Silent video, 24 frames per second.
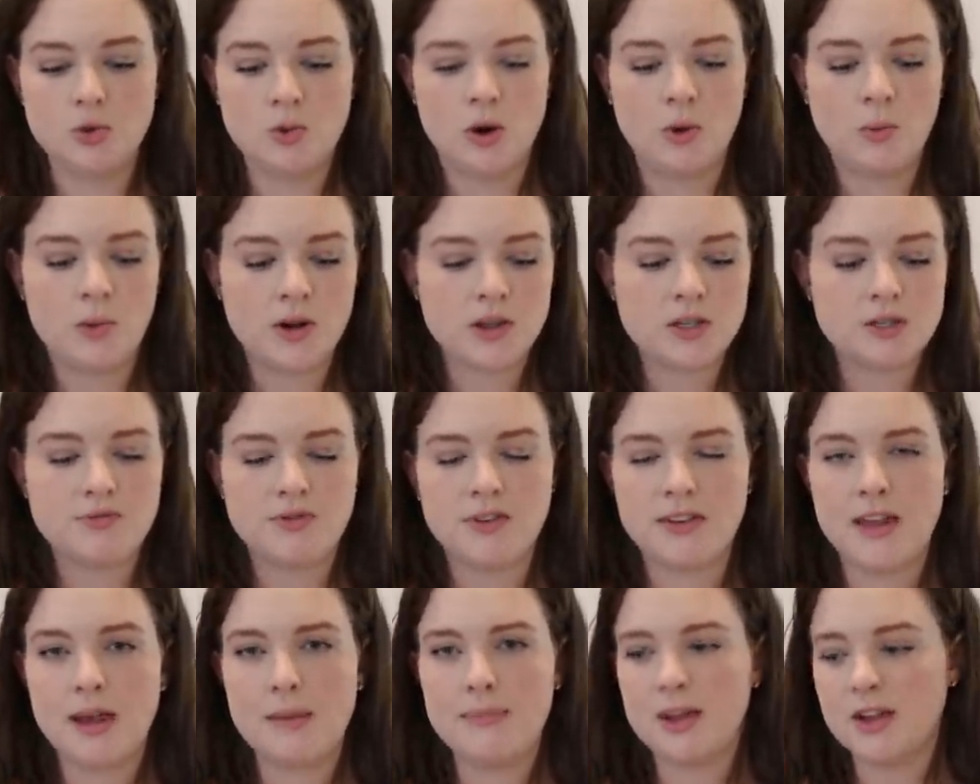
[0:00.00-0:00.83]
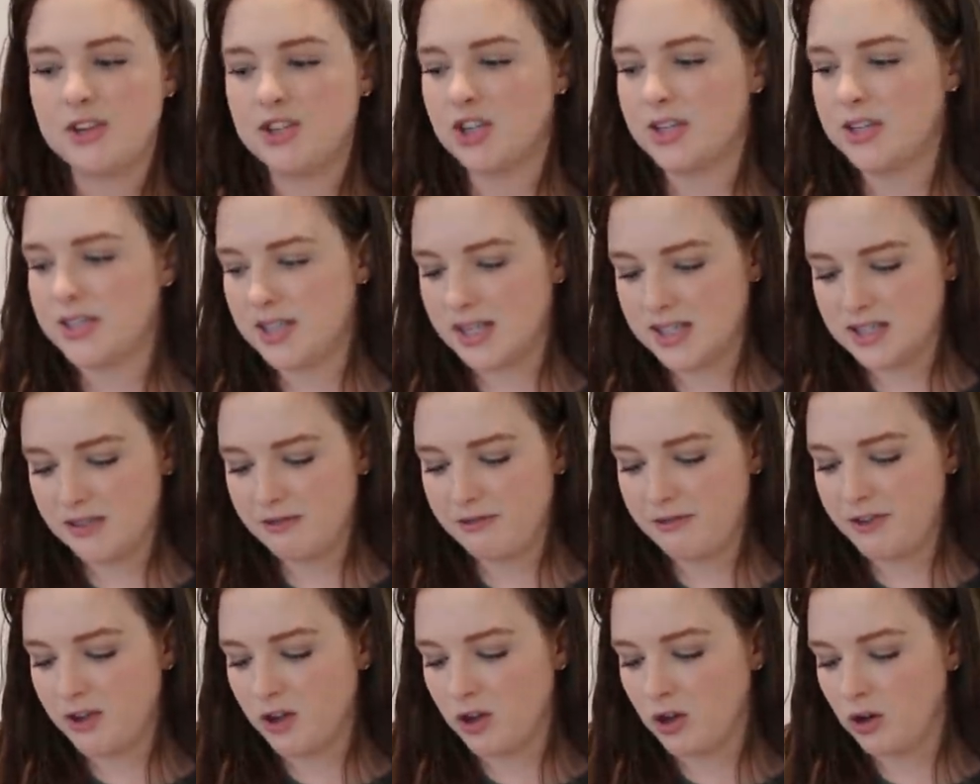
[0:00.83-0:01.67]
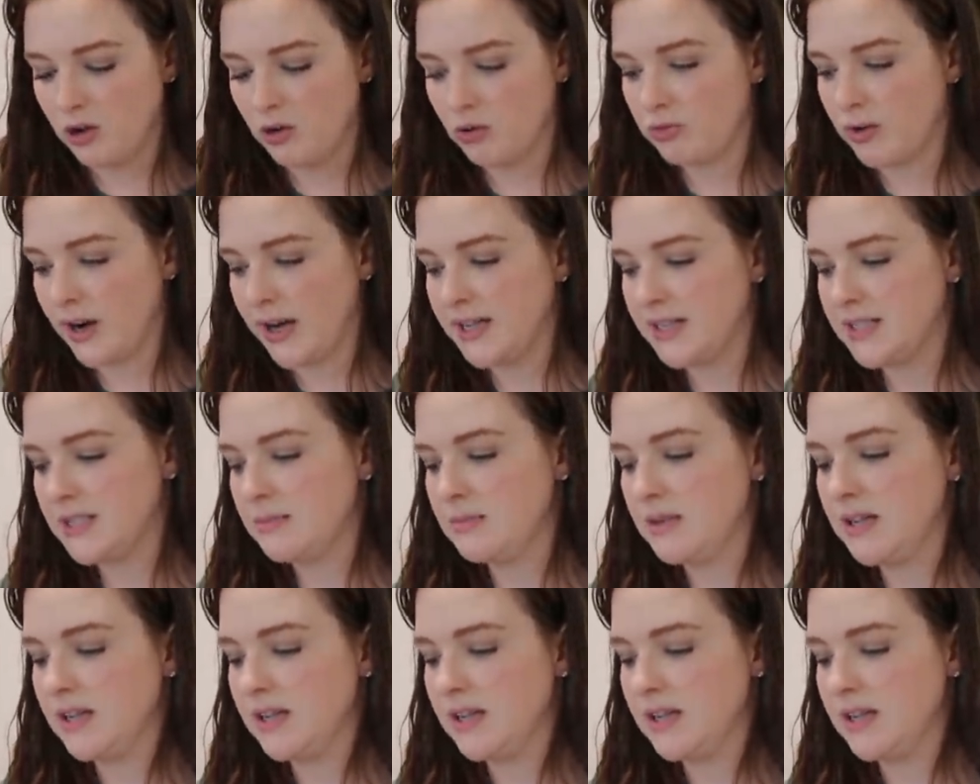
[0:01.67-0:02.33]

what works for them. That just doesn't feel right to